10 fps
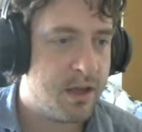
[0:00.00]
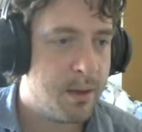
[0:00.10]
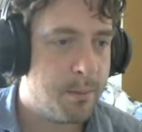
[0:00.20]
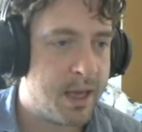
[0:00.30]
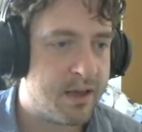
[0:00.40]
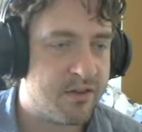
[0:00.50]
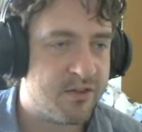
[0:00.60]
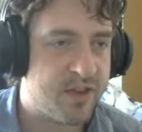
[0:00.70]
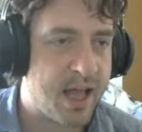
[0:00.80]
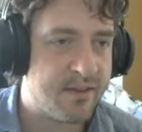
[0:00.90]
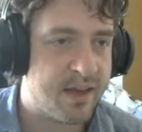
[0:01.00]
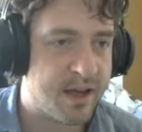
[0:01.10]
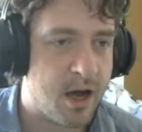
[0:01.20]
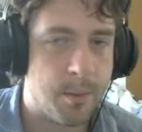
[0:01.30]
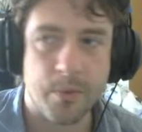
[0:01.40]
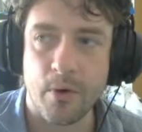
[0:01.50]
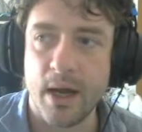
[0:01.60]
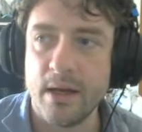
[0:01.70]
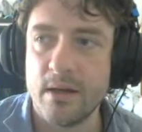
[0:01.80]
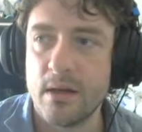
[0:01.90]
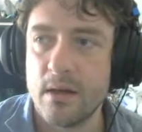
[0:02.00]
make a static upgrade